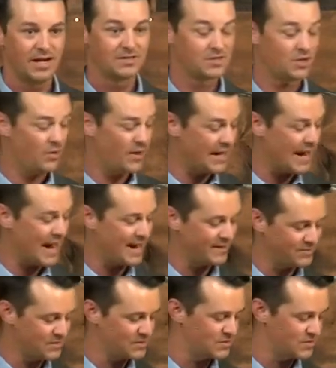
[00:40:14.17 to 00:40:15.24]
And so he
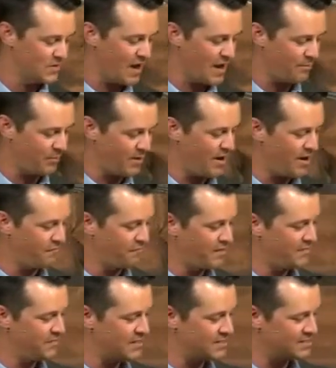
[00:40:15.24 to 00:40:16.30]
had to stop off
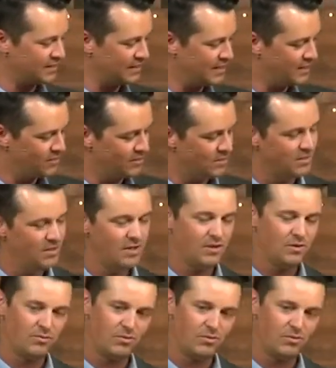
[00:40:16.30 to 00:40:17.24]
in this little,